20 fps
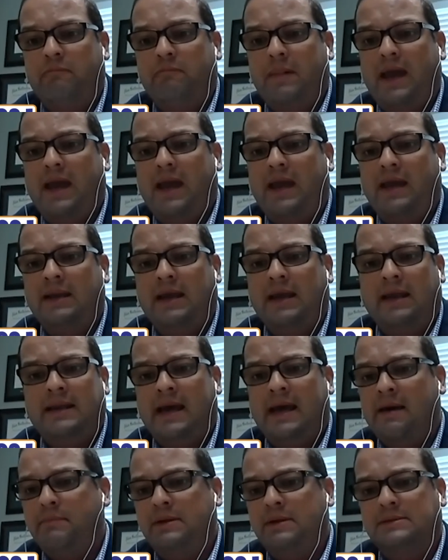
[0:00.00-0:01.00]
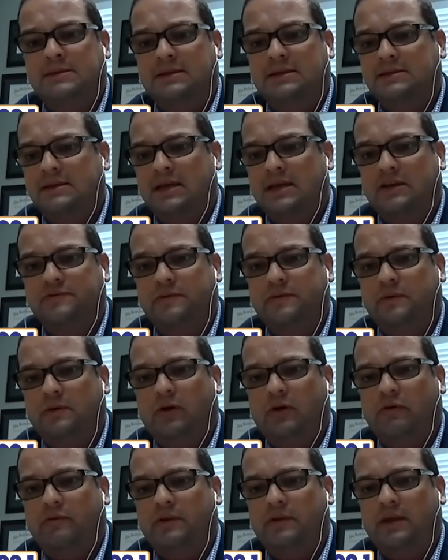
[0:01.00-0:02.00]
made and not been successful
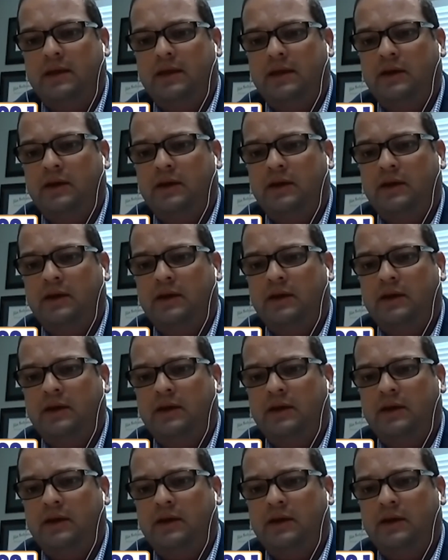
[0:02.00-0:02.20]
over the yeah.